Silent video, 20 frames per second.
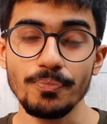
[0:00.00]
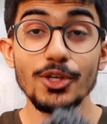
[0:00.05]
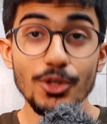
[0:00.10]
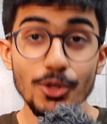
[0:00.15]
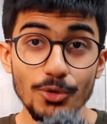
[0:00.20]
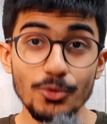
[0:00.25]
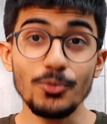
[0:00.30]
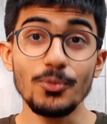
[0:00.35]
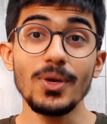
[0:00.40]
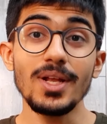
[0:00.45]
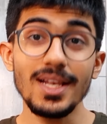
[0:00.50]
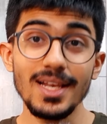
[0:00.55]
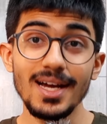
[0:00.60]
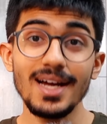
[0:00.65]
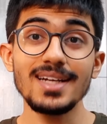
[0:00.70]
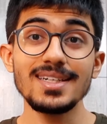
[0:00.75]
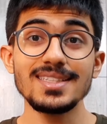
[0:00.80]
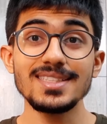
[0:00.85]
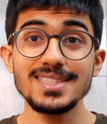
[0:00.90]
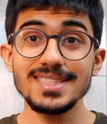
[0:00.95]
You will
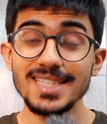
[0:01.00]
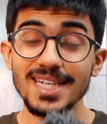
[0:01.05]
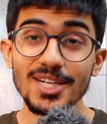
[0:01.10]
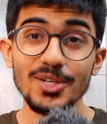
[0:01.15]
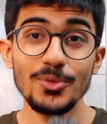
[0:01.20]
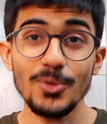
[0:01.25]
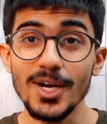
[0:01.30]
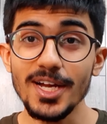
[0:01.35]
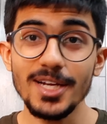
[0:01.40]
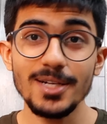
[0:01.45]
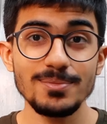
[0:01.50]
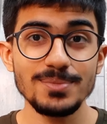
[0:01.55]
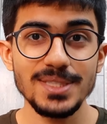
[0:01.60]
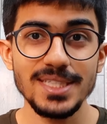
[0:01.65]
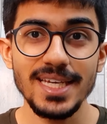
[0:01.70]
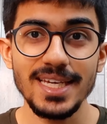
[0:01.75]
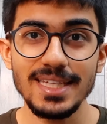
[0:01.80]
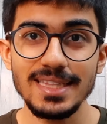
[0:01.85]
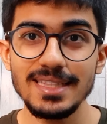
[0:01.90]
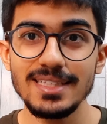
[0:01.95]
understand why I'm
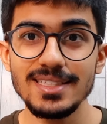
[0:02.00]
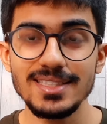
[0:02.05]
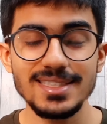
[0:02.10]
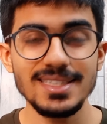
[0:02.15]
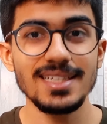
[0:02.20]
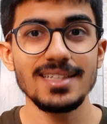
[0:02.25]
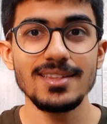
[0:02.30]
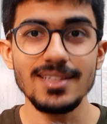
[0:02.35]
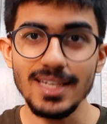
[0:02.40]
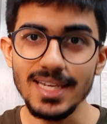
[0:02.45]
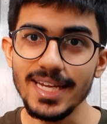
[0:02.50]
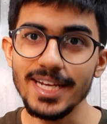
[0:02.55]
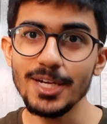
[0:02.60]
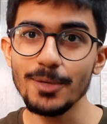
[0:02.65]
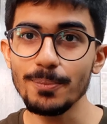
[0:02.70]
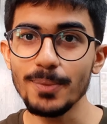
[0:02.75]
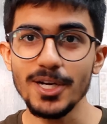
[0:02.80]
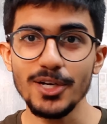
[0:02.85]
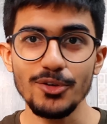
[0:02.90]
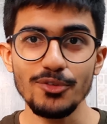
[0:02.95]
saying this in the later
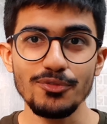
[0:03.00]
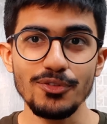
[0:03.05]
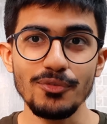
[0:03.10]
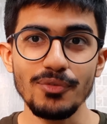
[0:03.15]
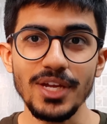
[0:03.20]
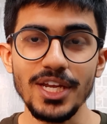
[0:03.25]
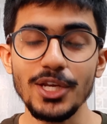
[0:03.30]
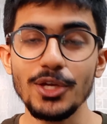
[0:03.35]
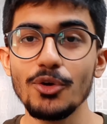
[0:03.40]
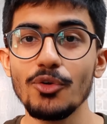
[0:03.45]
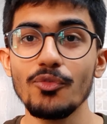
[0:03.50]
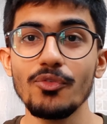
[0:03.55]
part of the video,